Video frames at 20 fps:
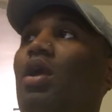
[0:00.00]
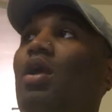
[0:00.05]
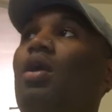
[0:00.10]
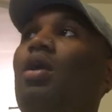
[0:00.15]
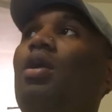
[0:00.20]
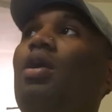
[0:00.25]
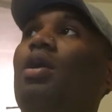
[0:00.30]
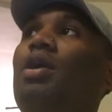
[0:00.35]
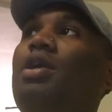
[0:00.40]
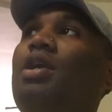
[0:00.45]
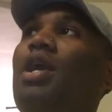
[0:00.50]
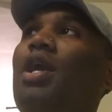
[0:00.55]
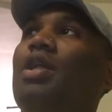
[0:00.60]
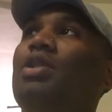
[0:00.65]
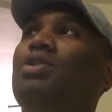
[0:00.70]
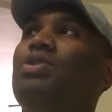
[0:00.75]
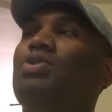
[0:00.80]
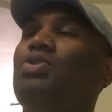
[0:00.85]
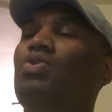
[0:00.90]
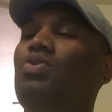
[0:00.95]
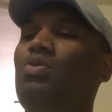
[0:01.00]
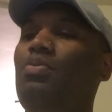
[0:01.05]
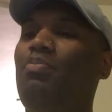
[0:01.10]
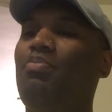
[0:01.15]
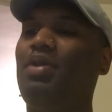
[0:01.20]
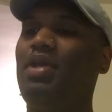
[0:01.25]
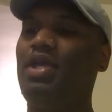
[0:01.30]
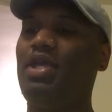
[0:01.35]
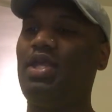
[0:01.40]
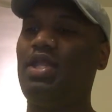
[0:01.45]
Uh, he got Two
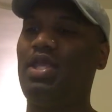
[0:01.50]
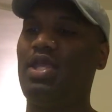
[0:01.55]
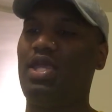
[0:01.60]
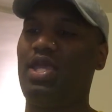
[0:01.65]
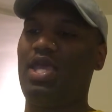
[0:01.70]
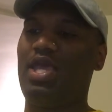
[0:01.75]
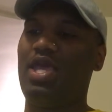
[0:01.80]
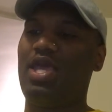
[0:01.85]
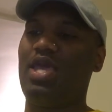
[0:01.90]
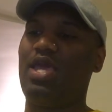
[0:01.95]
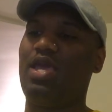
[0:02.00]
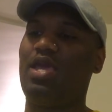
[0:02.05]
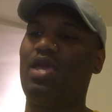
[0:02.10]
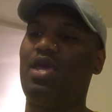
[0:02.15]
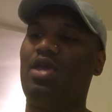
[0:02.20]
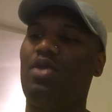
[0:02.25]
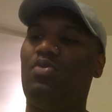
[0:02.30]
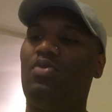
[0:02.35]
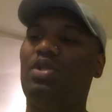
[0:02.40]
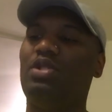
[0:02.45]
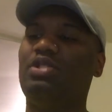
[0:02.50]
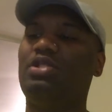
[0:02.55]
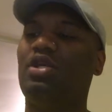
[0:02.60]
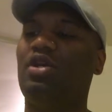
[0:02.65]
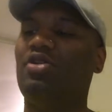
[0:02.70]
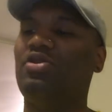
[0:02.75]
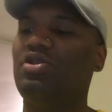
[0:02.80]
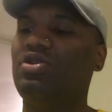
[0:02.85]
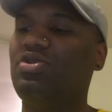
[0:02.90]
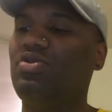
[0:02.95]
Bit and what's
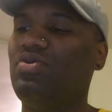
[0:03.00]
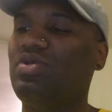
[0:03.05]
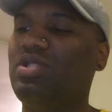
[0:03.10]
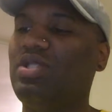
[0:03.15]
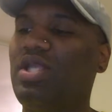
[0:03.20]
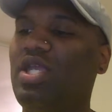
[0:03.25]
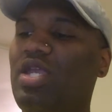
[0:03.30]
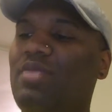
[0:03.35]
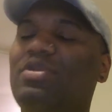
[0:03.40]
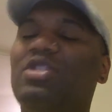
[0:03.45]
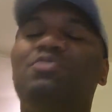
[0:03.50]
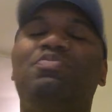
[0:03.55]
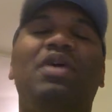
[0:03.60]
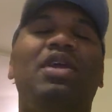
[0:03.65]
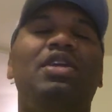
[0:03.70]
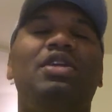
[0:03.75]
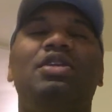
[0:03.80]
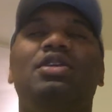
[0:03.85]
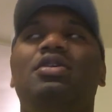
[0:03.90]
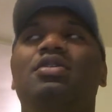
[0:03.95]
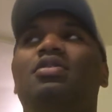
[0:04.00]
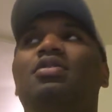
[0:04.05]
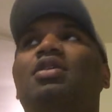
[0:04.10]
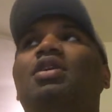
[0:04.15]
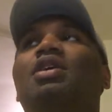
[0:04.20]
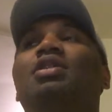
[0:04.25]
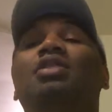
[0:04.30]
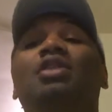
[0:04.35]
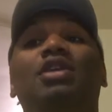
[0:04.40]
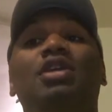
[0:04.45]
the other dude's name? Spanky.
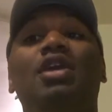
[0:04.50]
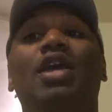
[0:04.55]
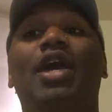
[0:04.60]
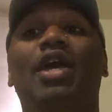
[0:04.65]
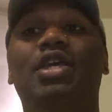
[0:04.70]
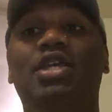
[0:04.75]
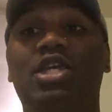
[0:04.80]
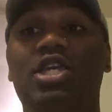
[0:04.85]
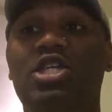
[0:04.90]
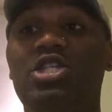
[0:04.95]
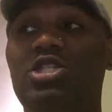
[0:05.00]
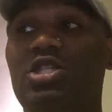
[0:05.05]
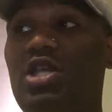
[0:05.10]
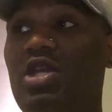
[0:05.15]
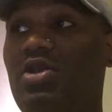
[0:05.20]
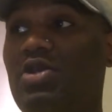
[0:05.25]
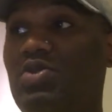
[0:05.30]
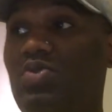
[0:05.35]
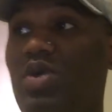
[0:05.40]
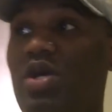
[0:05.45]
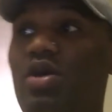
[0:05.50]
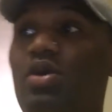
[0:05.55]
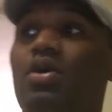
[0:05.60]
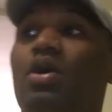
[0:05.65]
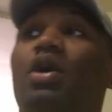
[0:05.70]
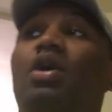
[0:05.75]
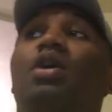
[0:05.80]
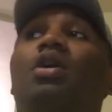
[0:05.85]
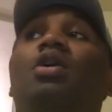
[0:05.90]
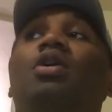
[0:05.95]
And then he got Keisha there as
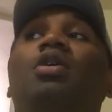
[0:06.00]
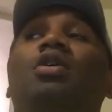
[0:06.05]
well.